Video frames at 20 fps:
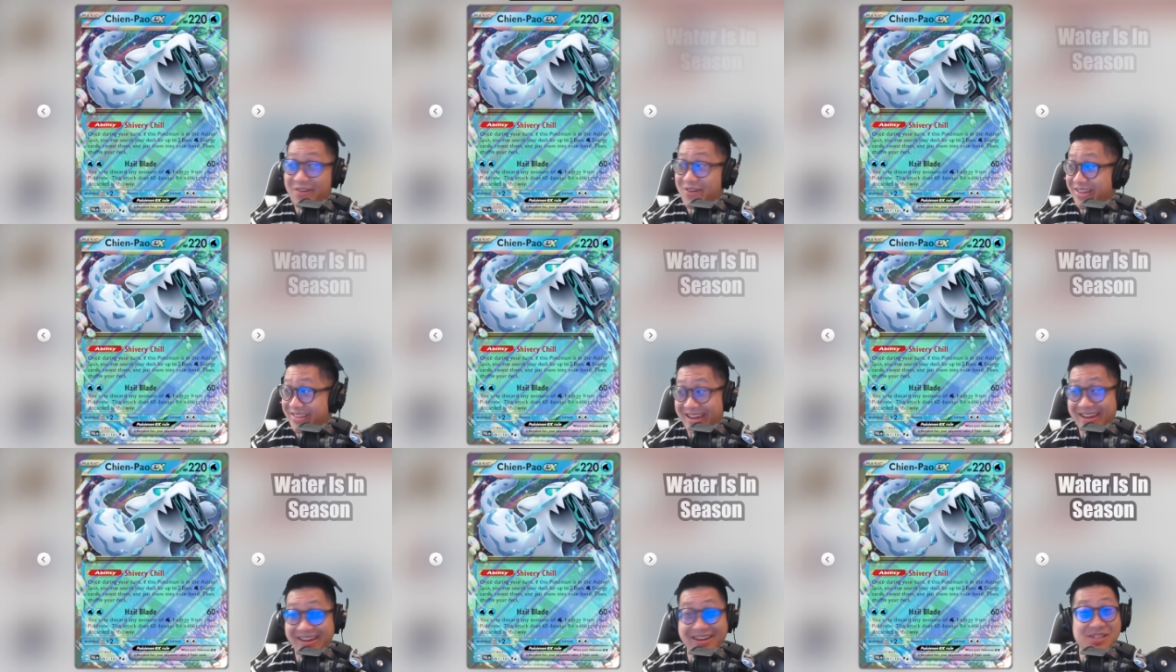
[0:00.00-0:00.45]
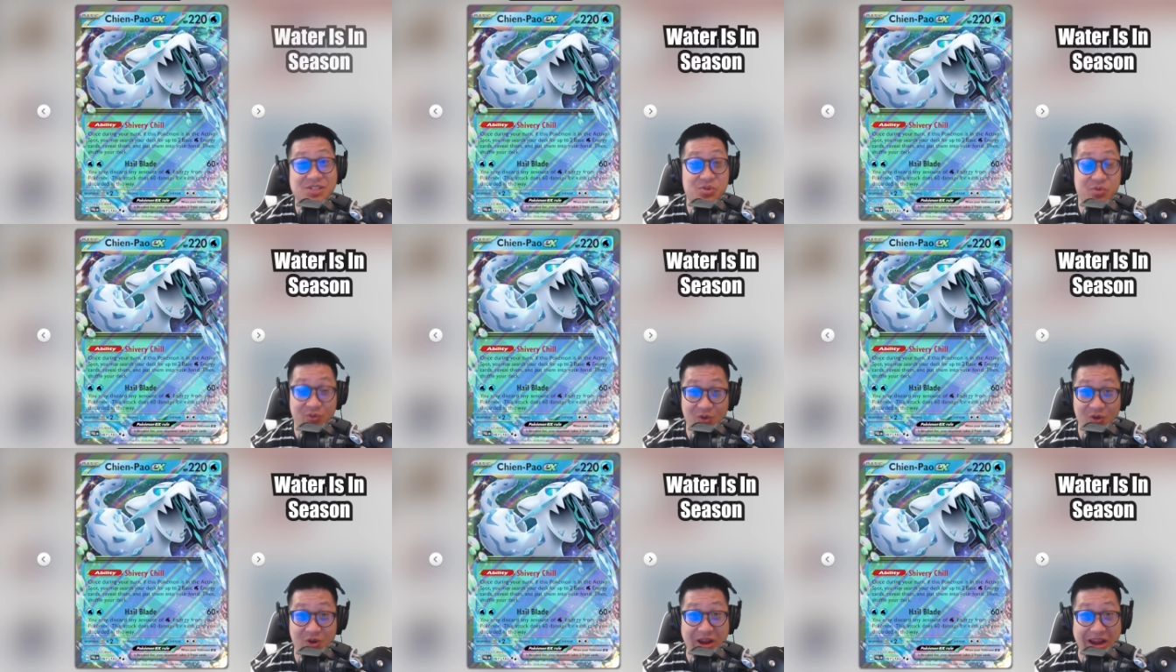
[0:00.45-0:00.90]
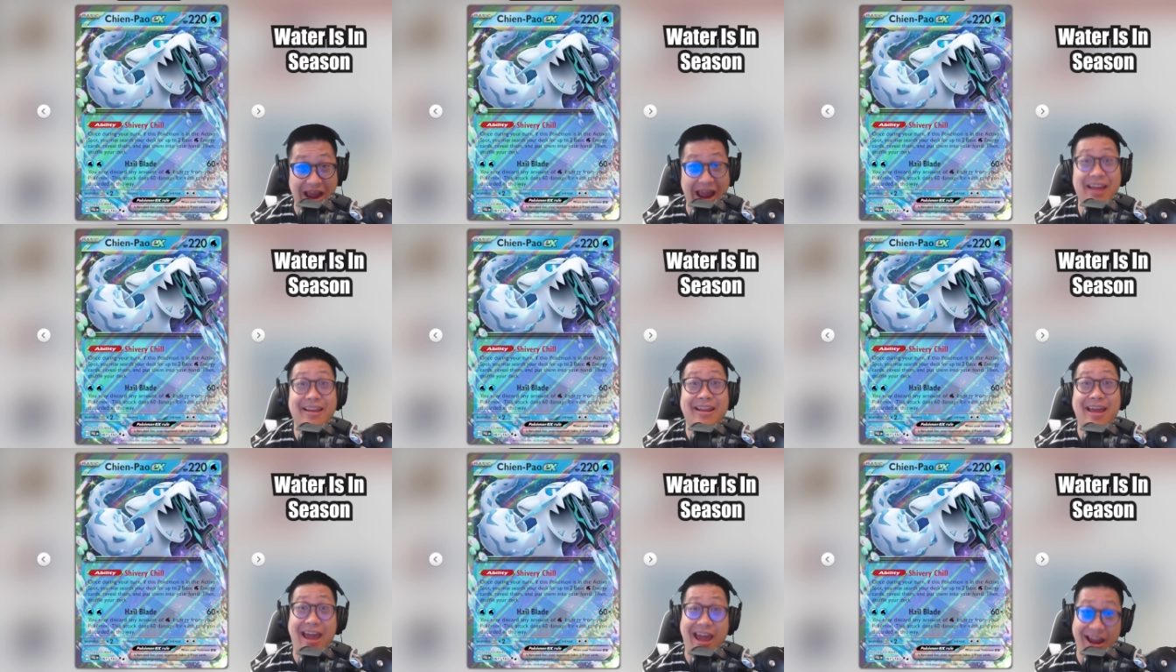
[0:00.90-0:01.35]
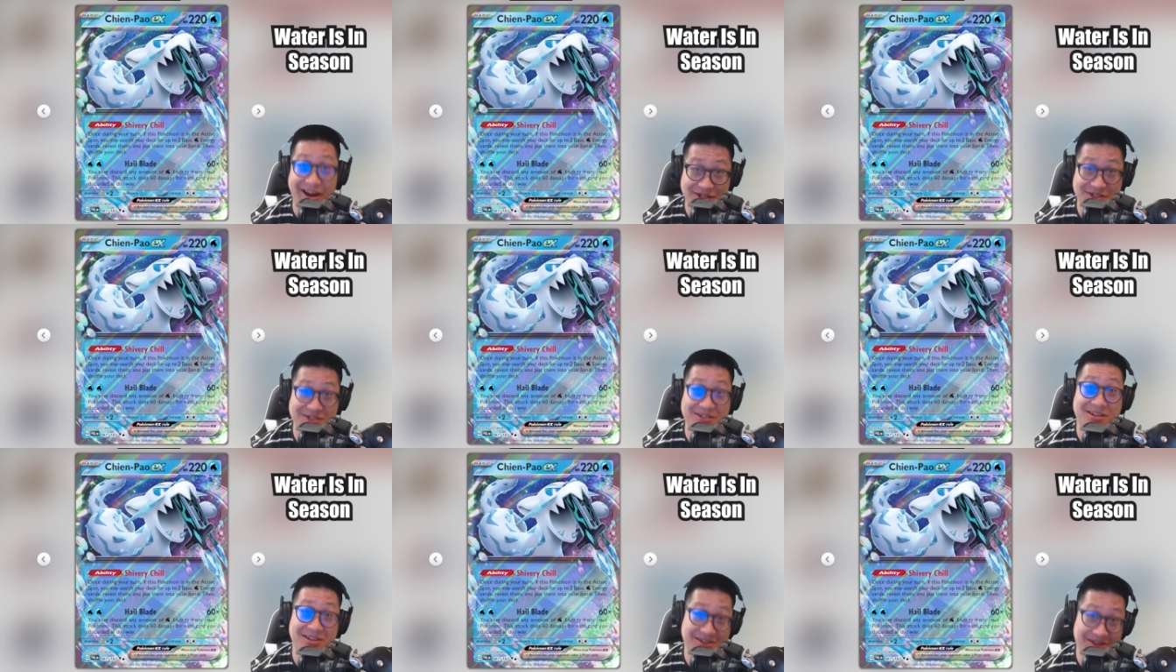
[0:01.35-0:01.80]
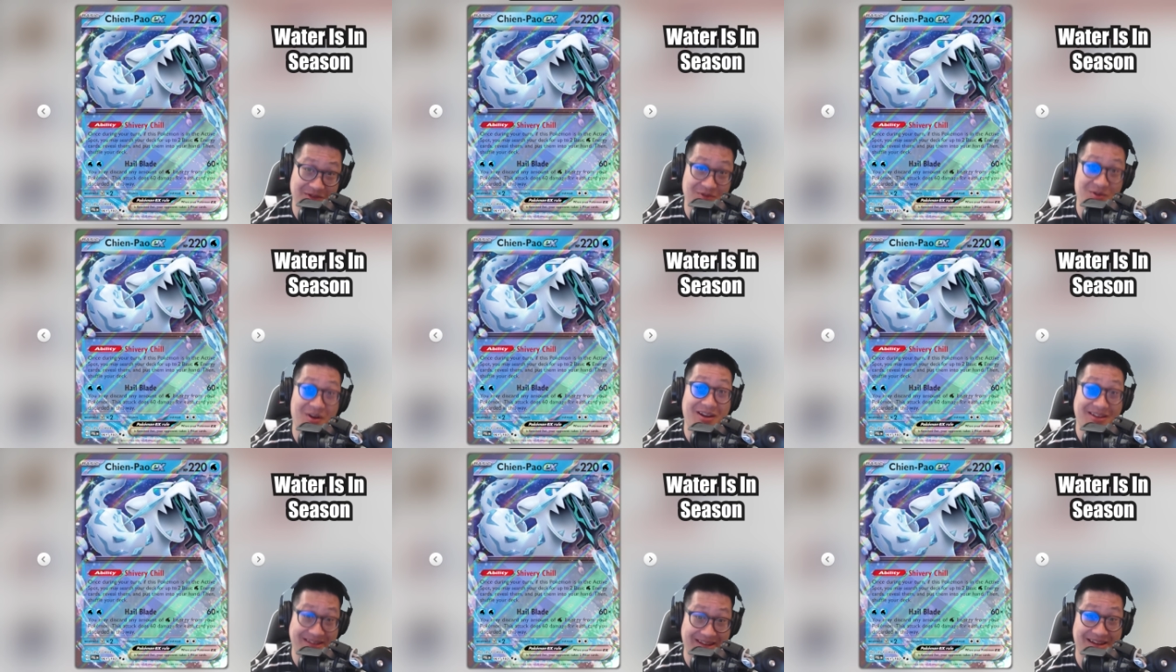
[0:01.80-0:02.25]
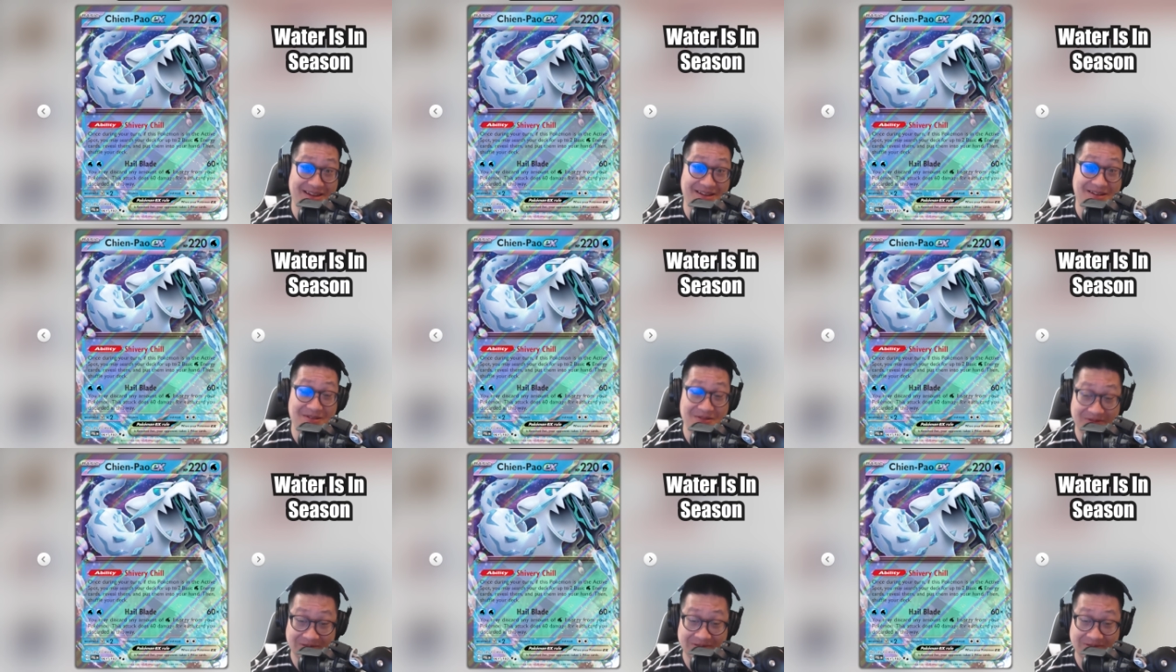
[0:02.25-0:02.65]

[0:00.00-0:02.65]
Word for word: what deck is free and actually good right now?